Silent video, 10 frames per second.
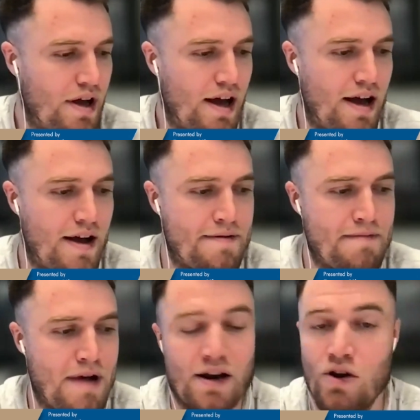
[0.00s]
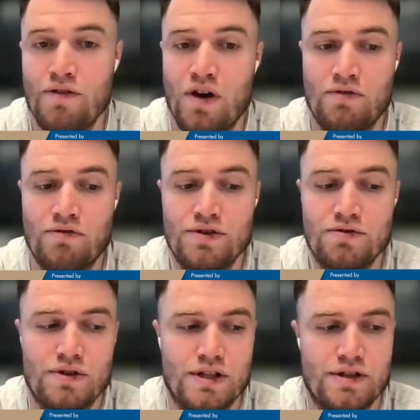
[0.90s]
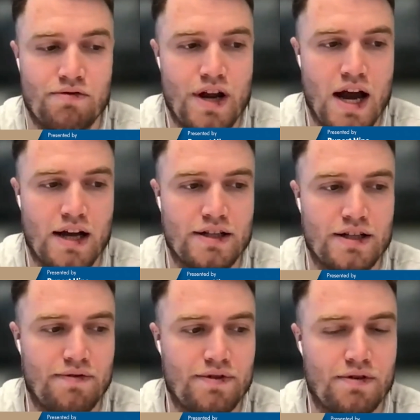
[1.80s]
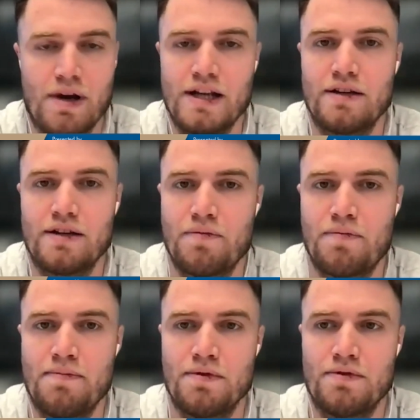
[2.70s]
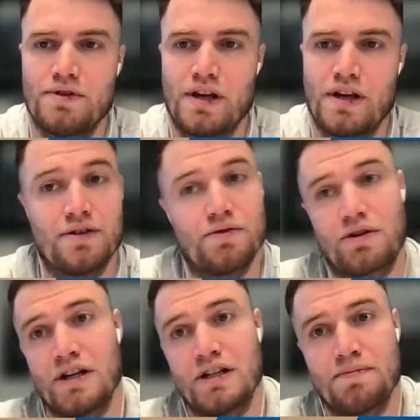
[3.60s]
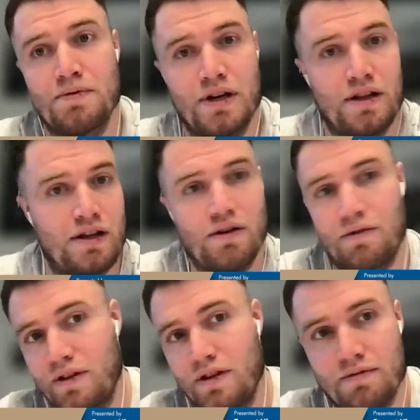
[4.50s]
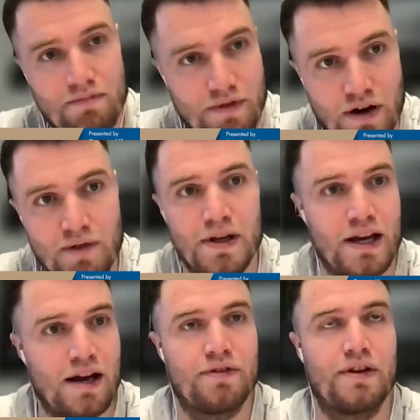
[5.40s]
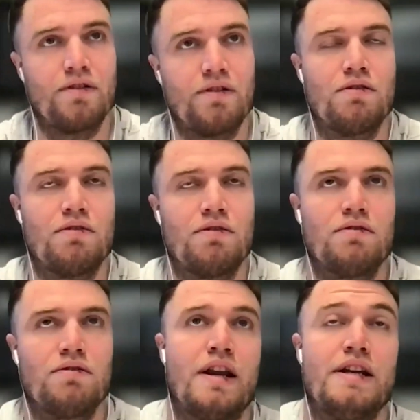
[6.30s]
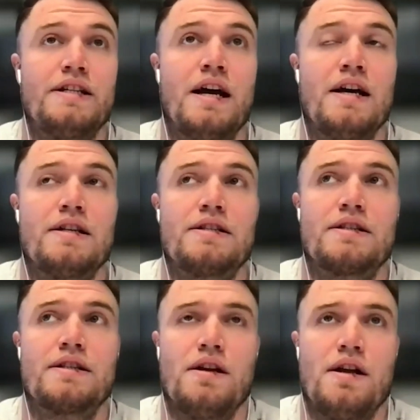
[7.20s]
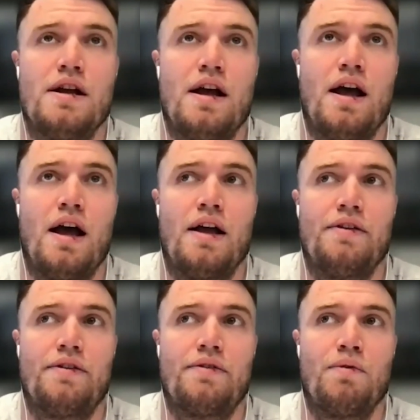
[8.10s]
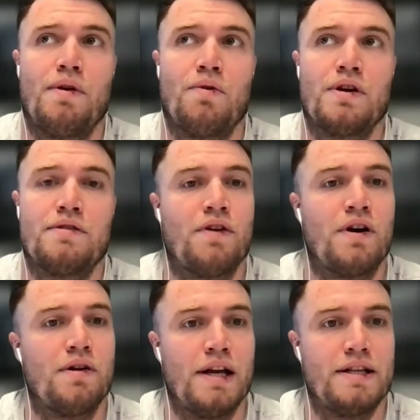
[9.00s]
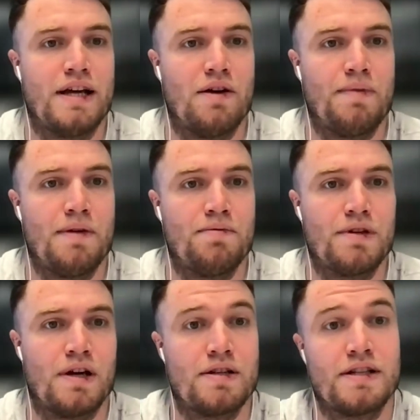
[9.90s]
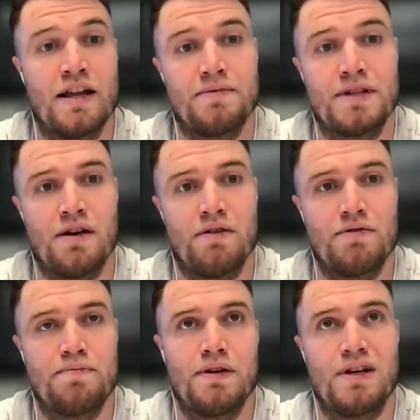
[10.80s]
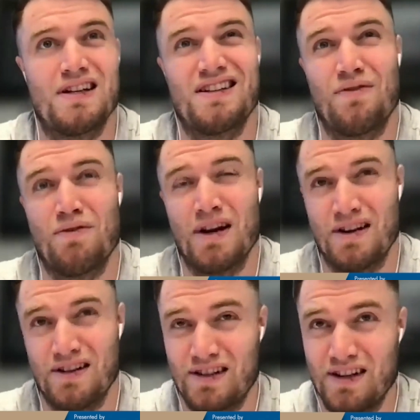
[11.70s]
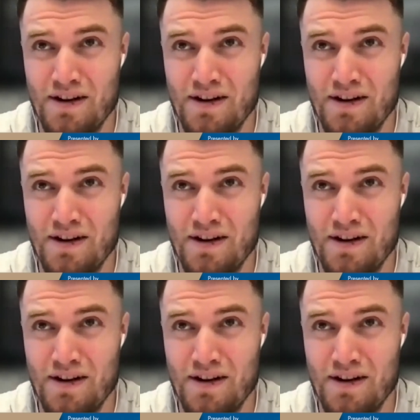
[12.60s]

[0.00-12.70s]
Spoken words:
And a lot of our resources are reactive, so waiting for people to get to a crisis point and then offering them therapy, counselling, or the NHS. And we wanted to find a way to help people to understand themselves, build their self-awareness,